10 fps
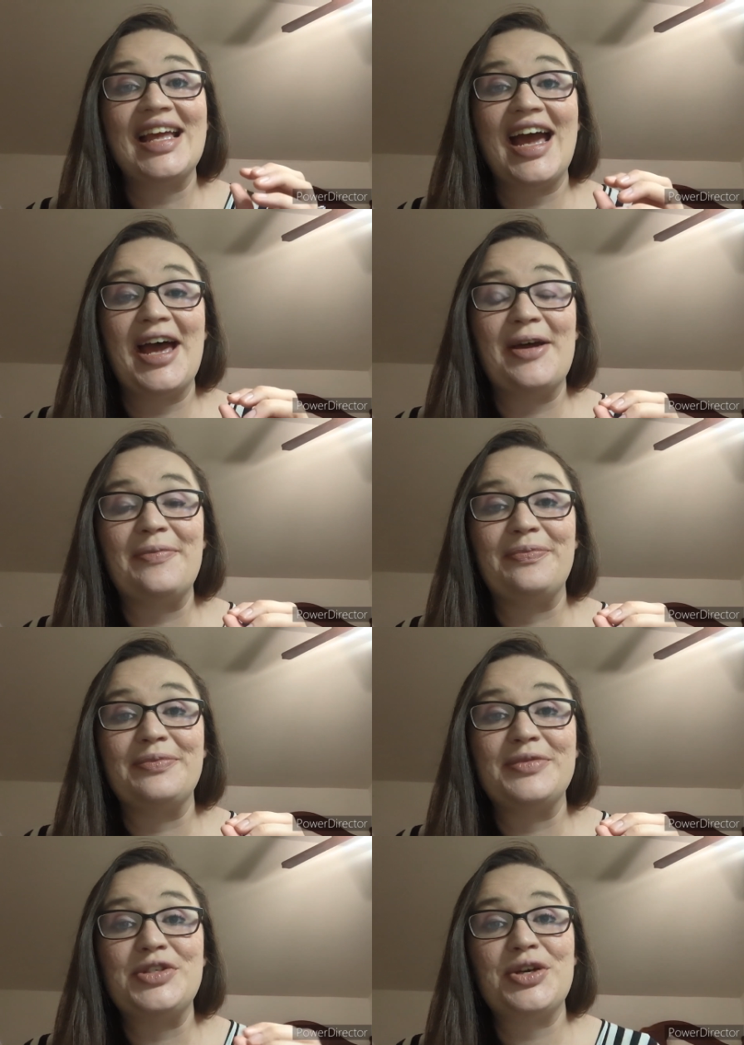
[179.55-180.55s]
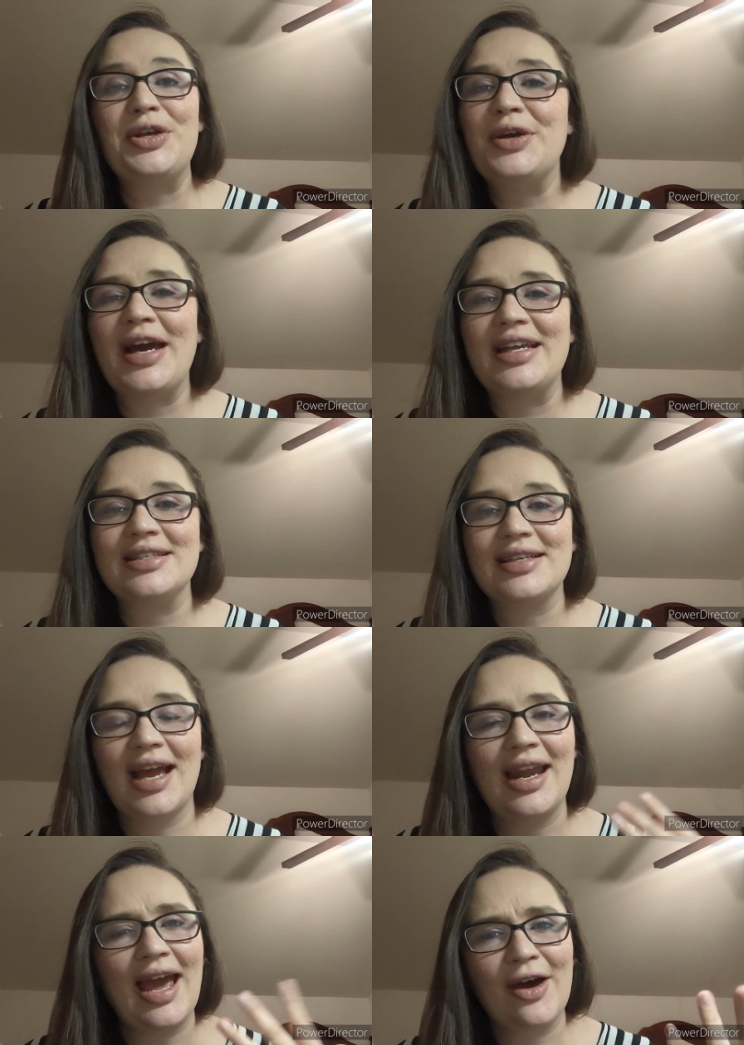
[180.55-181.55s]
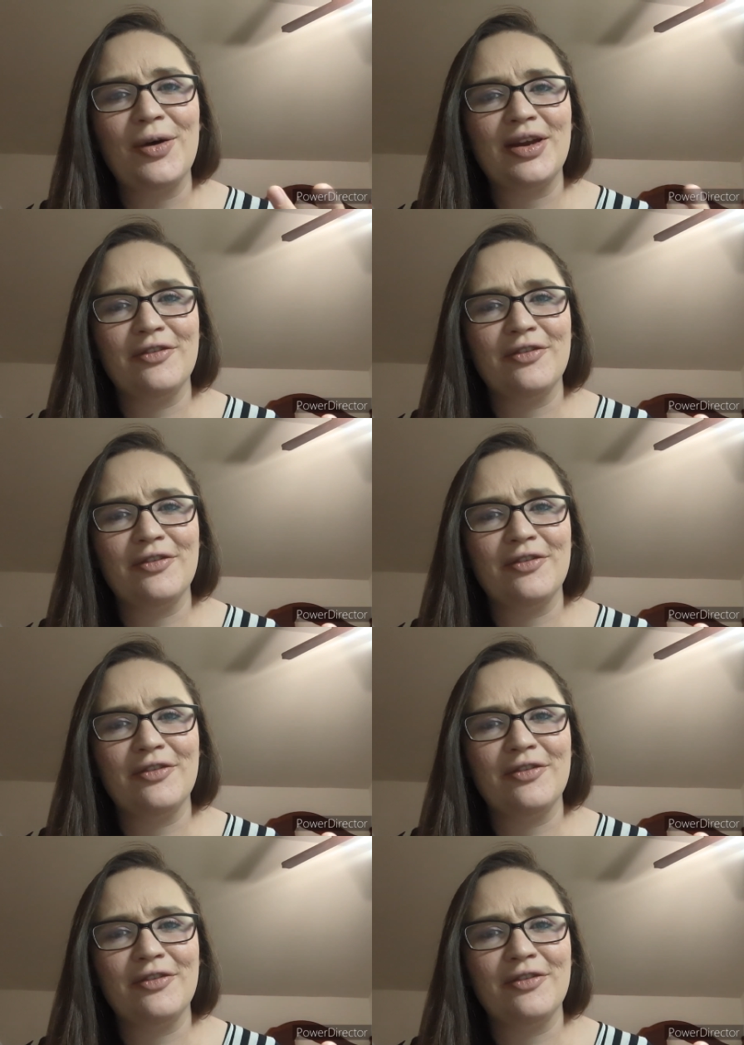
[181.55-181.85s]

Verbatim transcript: um, show you guys kind of how it